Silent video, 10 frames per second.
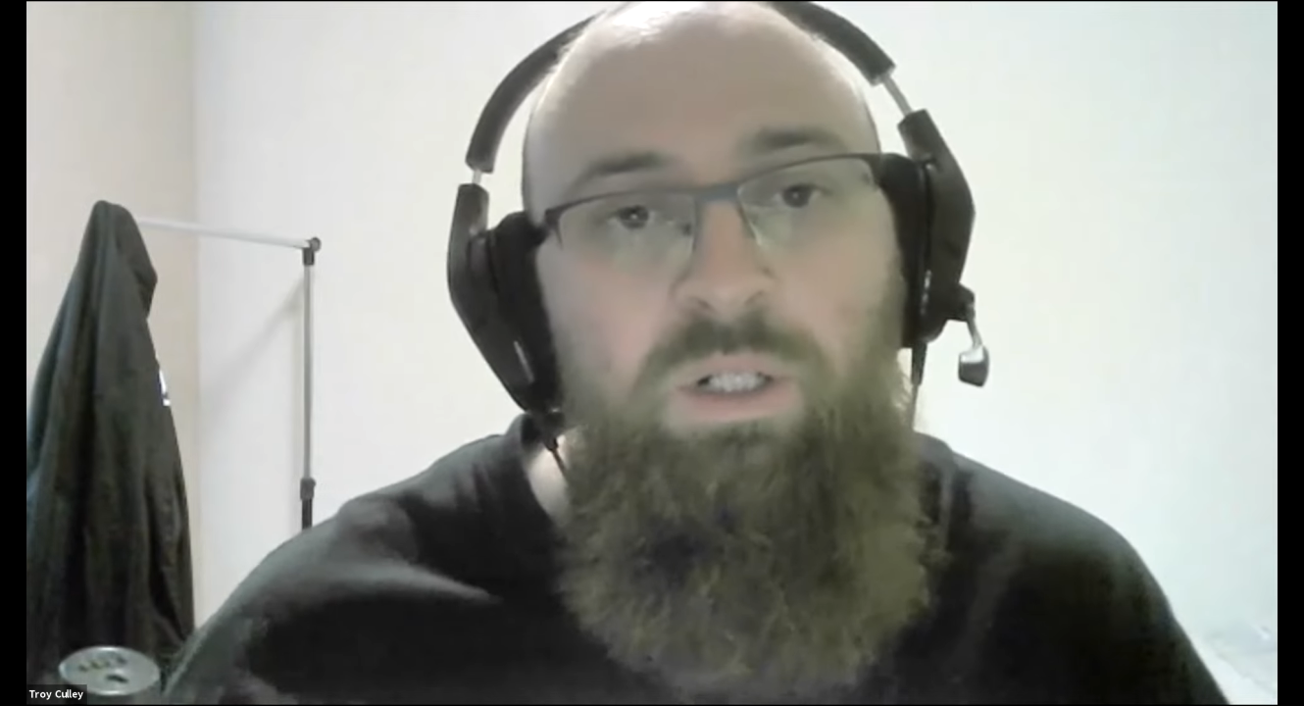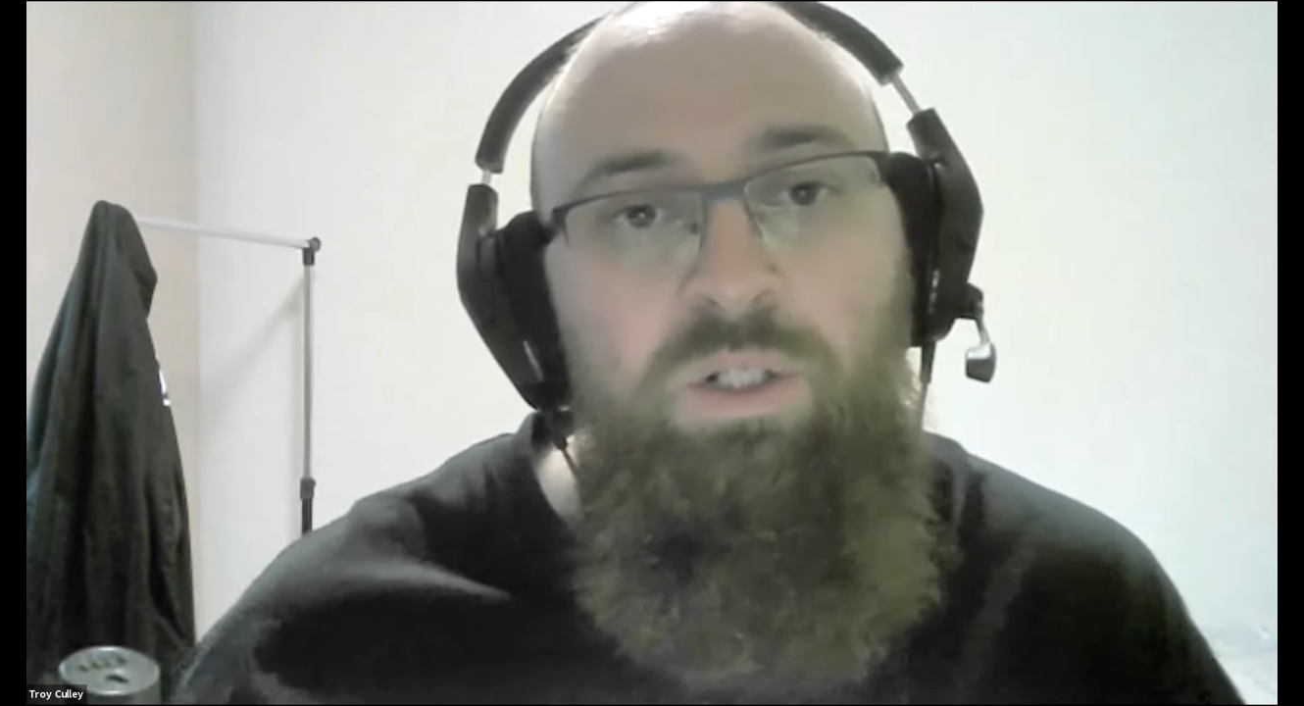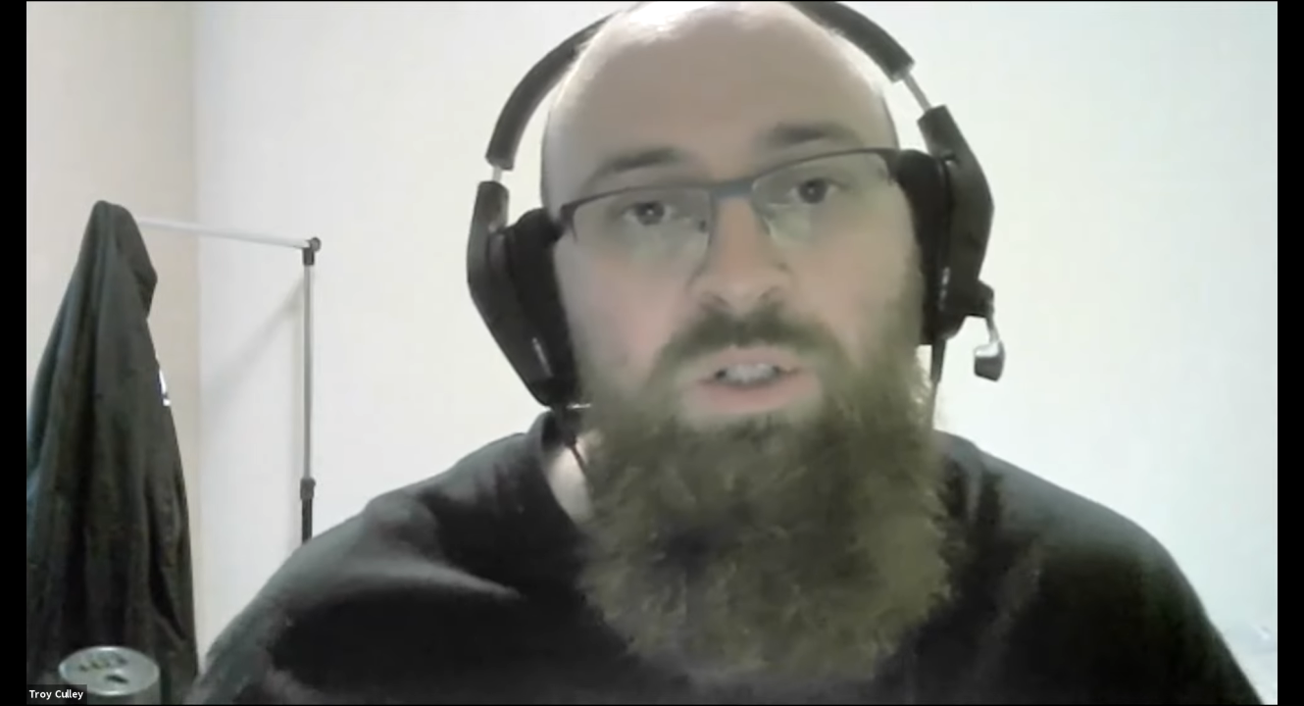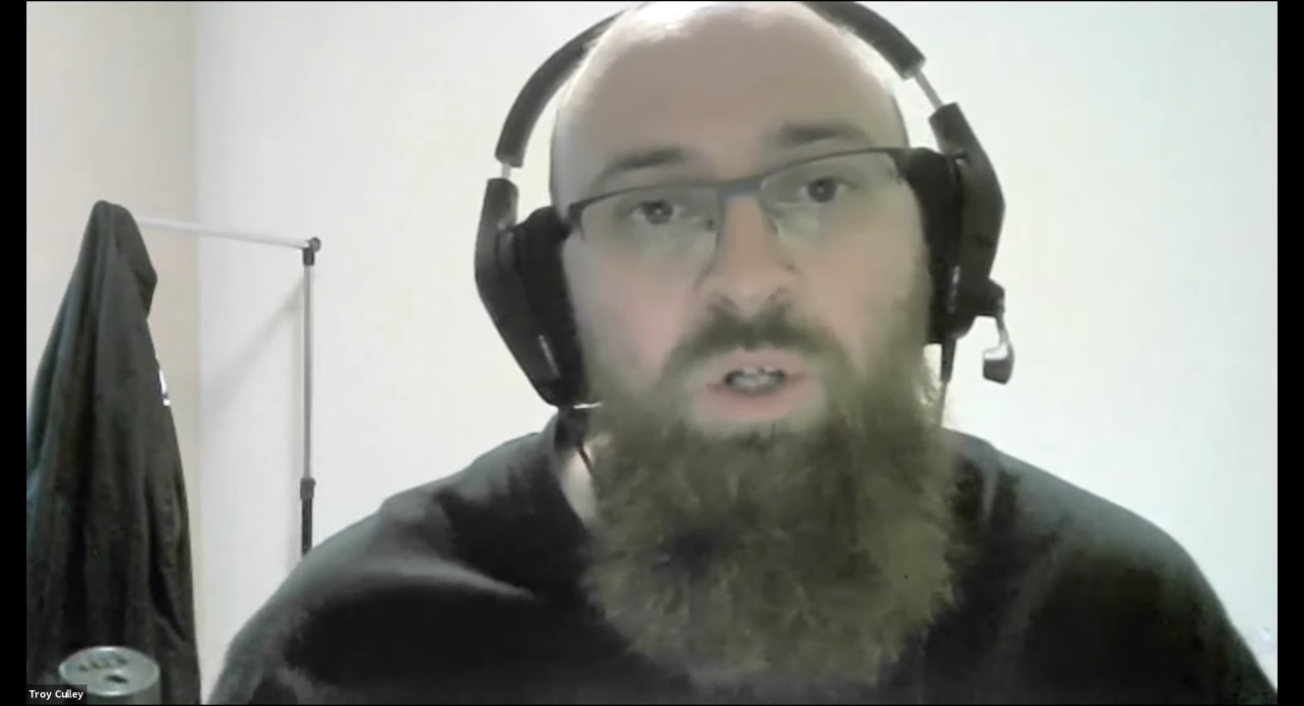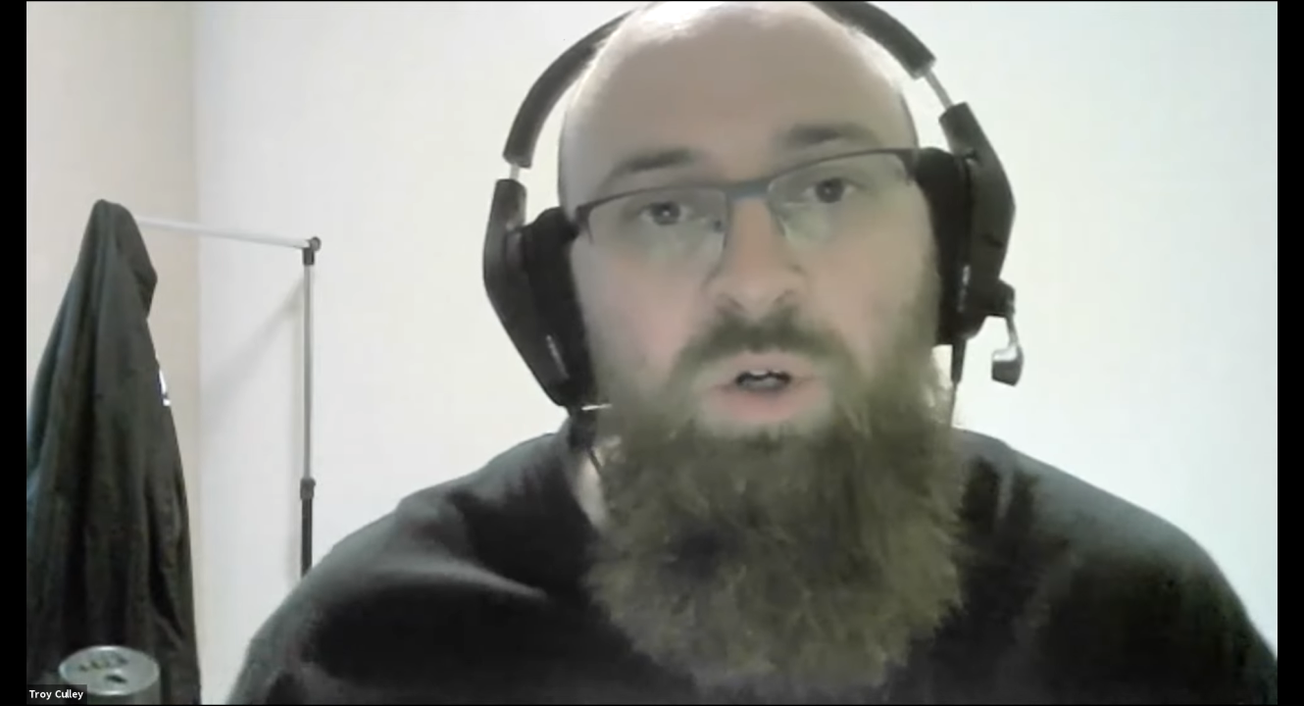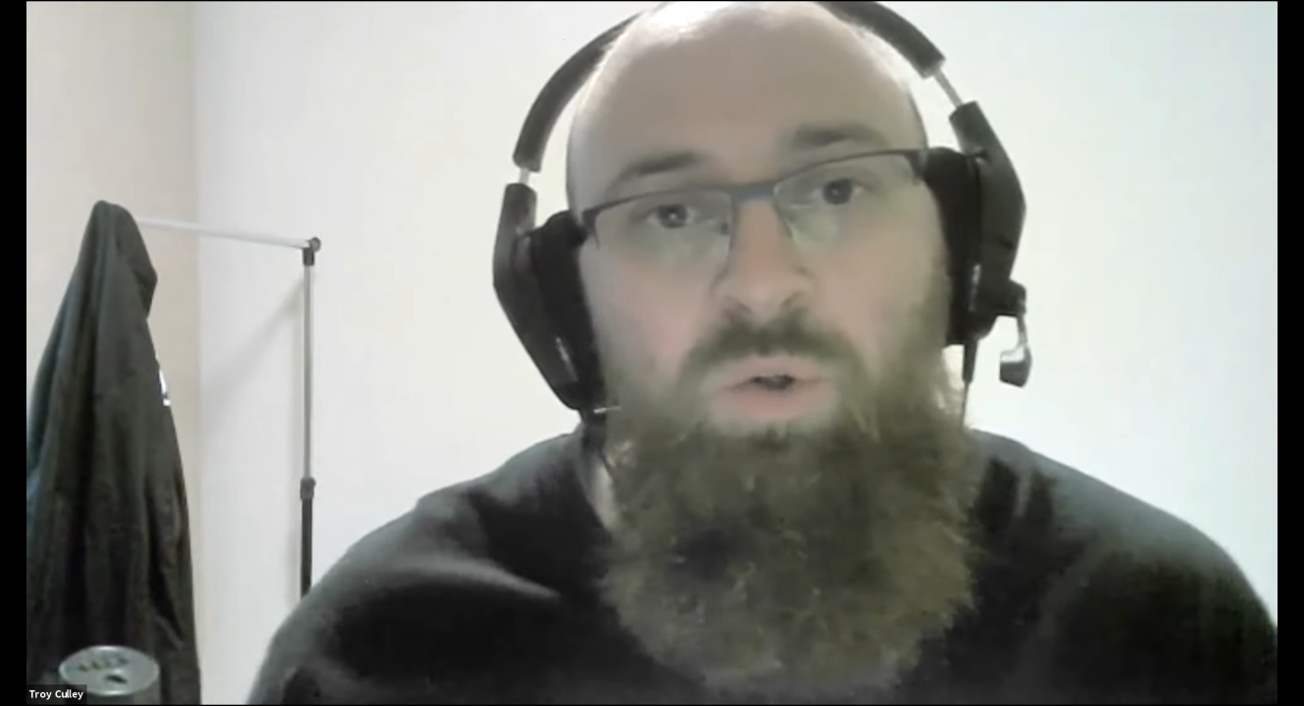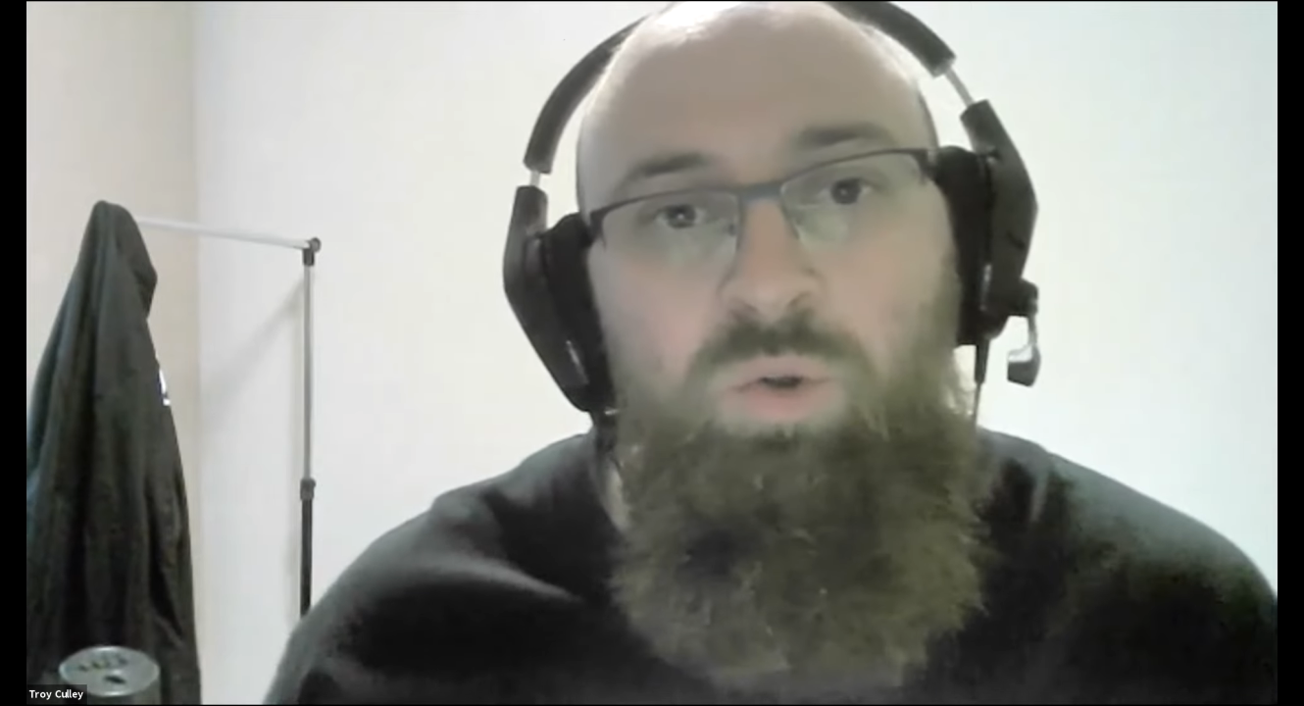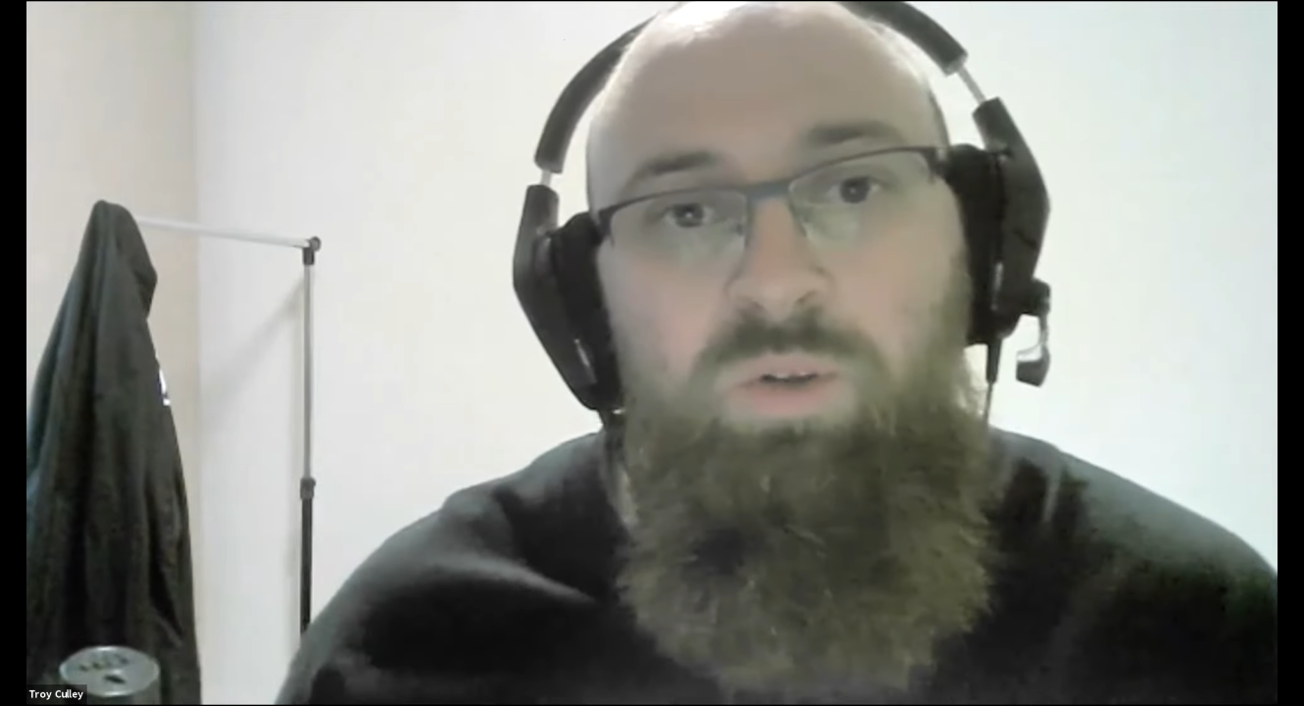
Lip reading: So